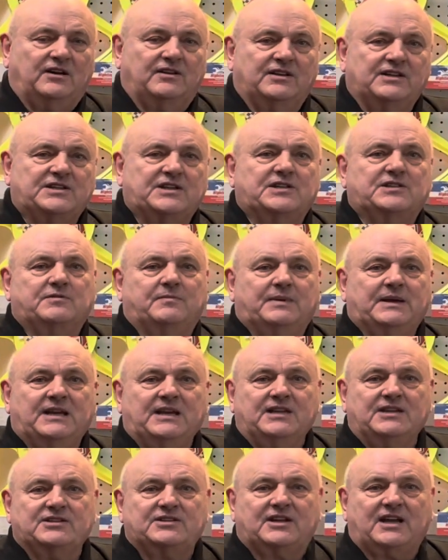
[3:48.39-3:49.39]
This is a
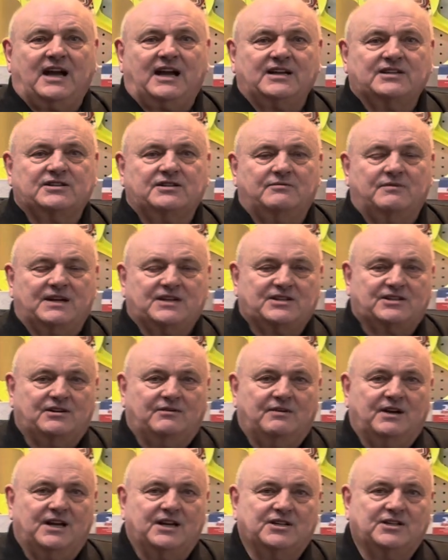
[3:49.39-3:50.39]
beginner's guide to
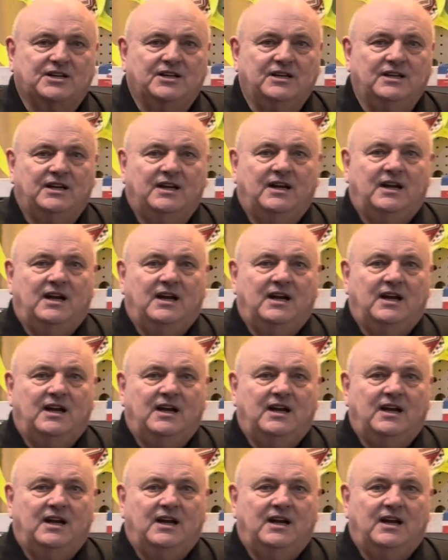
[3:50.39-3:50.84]
restoration.